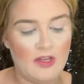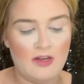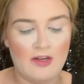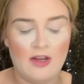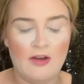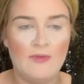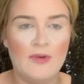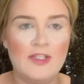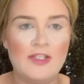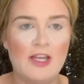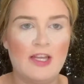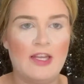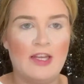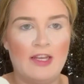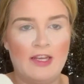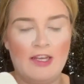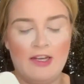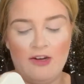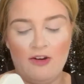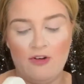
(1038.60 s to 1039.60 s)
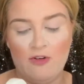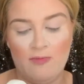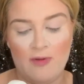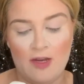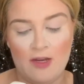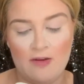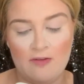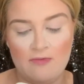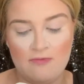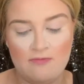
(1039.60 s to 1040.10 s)
now once I can get it
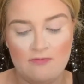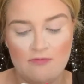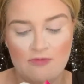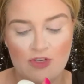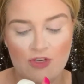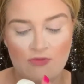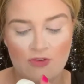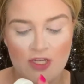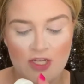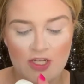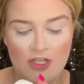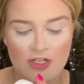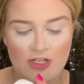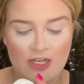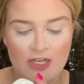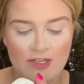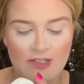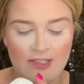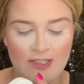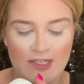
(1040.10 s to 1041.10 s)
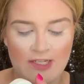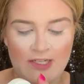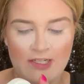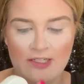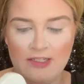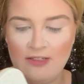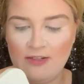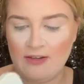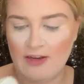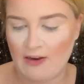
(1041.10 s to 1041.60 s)
open, don't get your nails
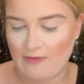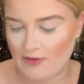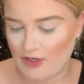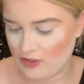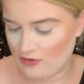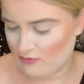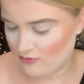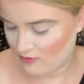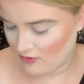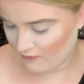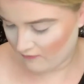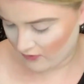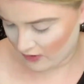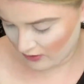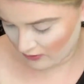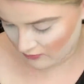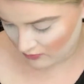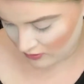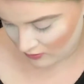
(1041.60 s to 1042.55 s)
done if you don't